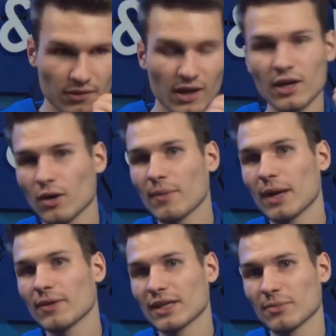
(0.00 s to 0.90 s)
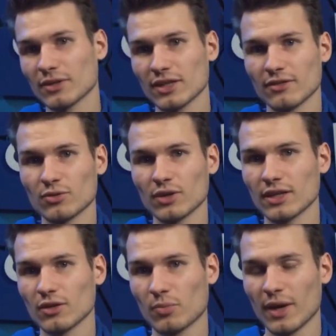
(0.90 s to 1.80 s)
I hope I was able to give you a
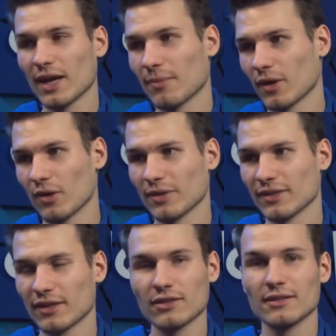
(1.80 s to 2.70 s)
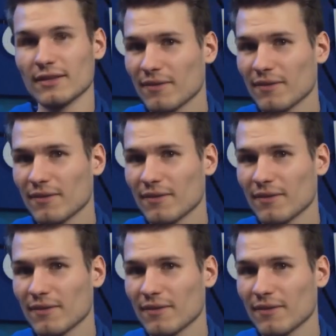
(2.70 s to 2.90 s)
little wake-up call with this.